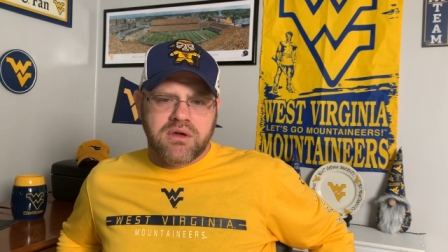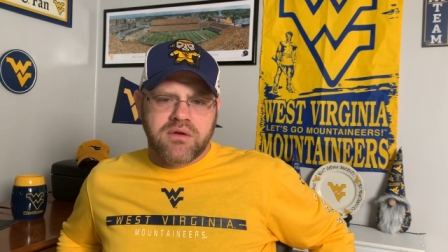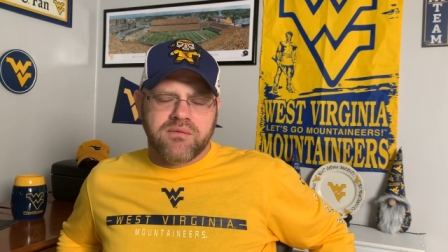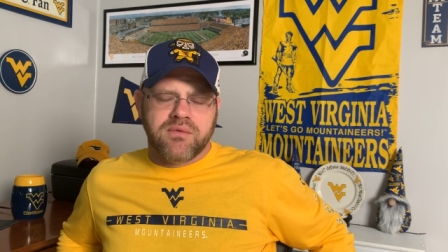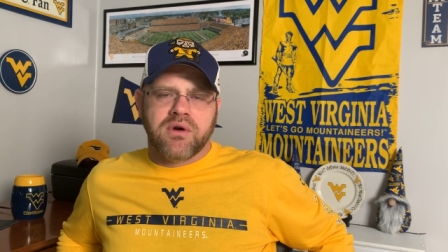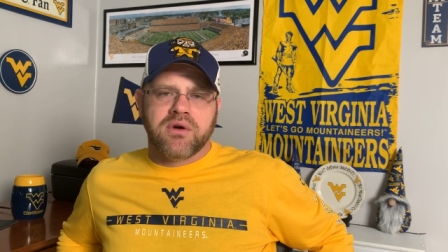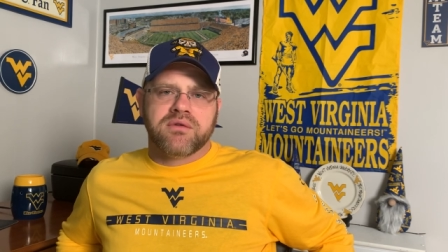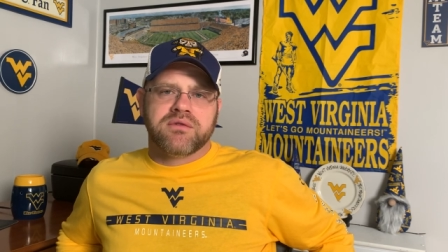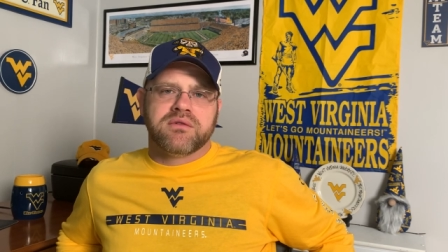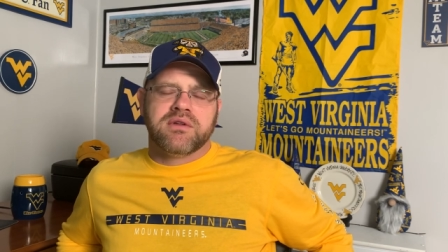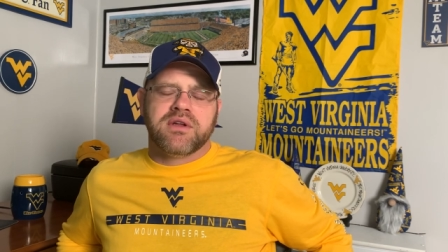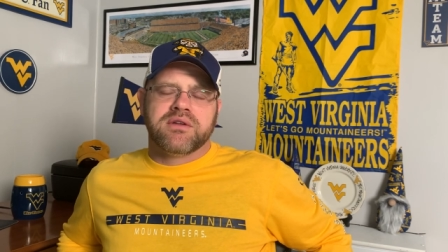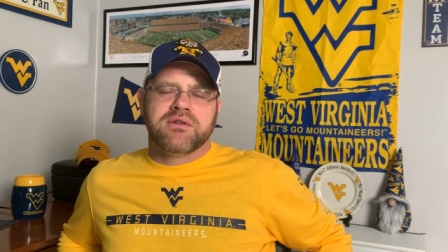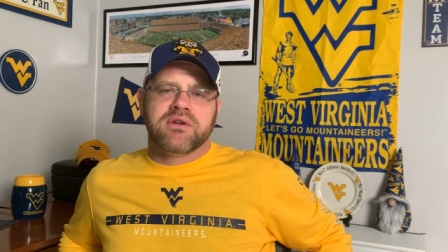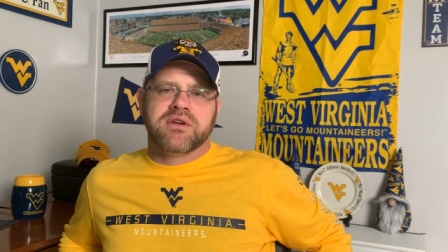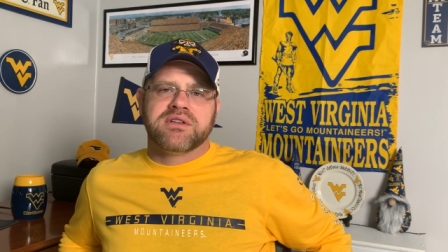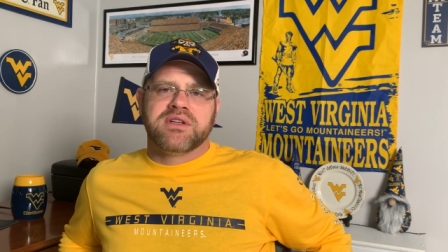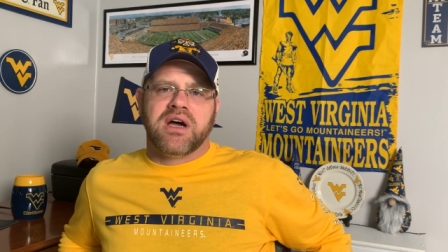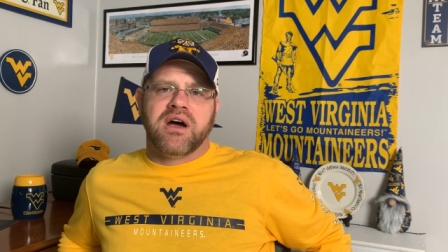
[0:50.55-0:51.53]
First, let's
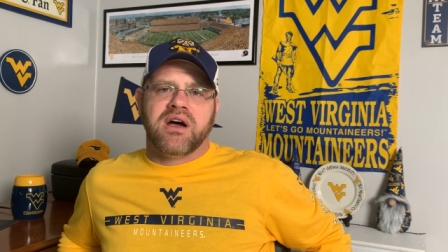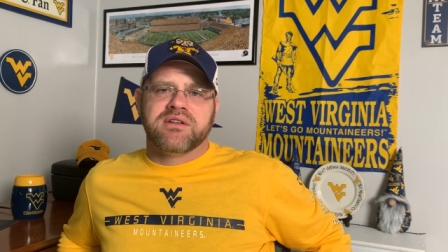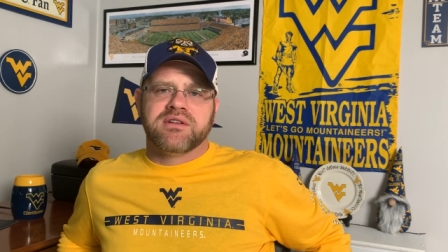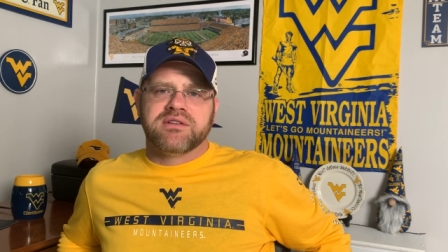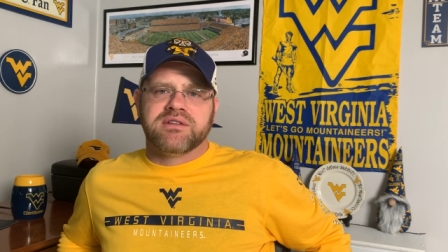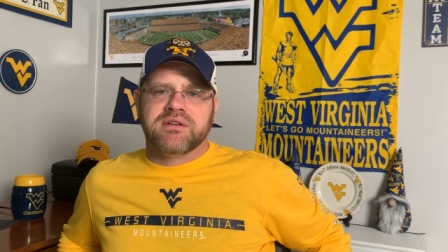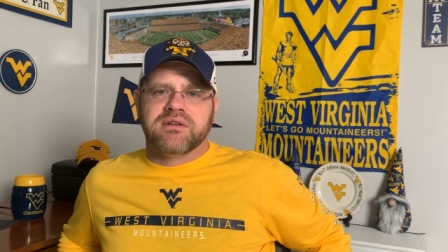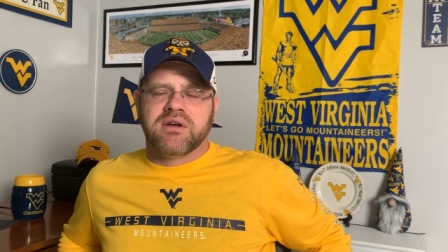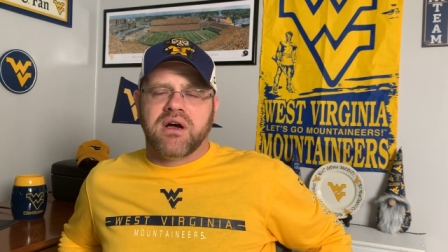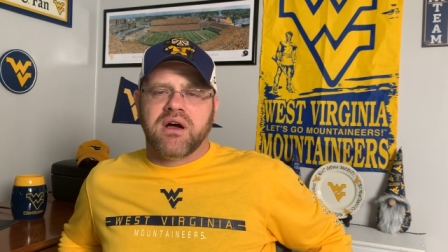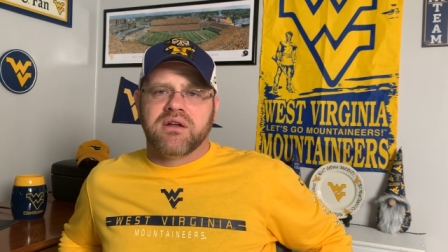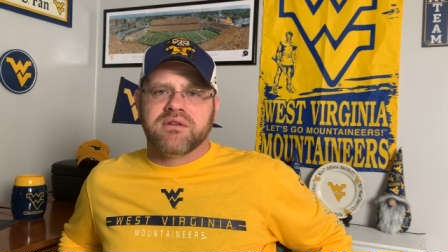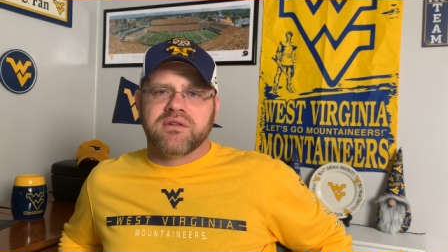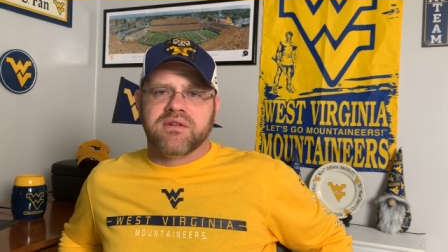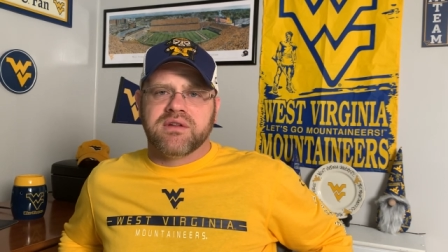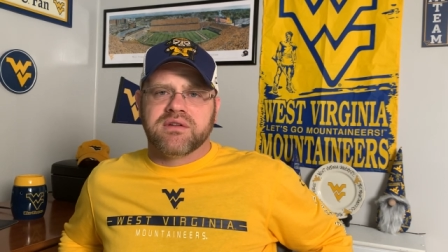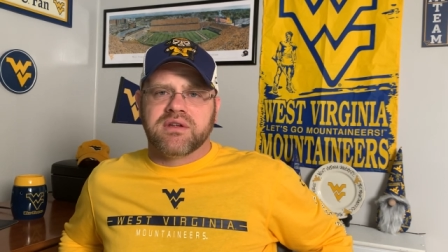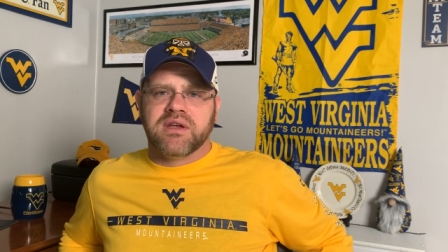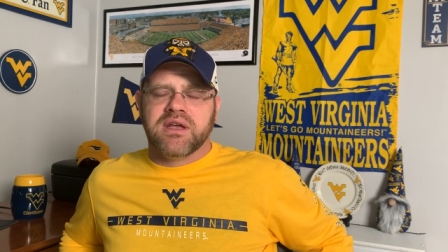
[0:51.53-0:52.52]
look at the odds, odds
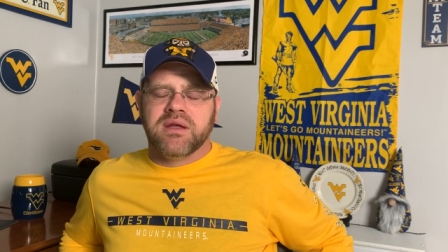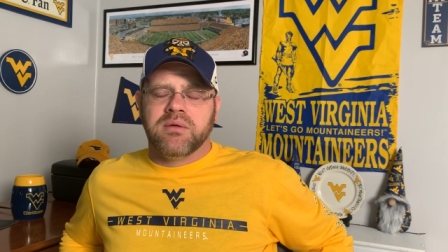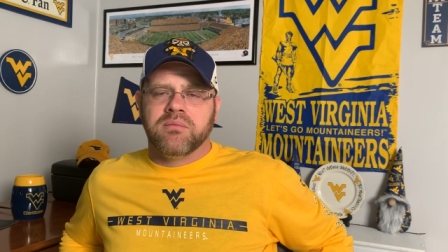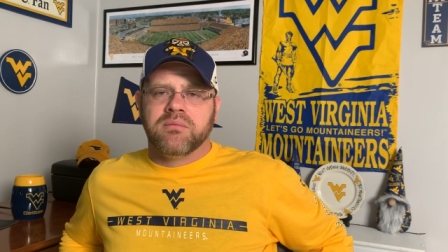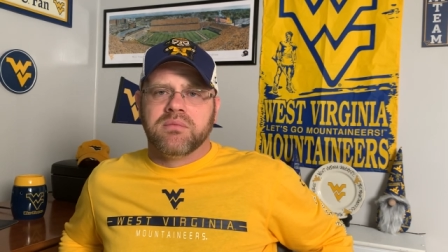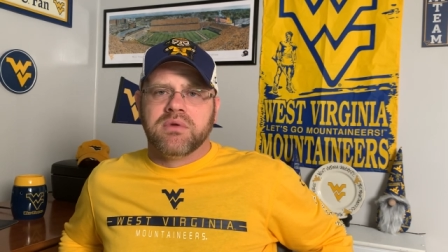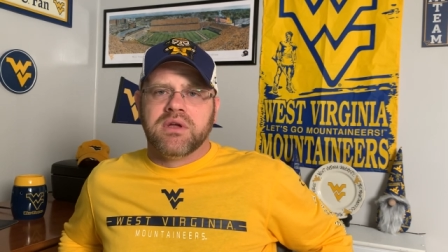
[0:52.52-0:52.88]
of this game.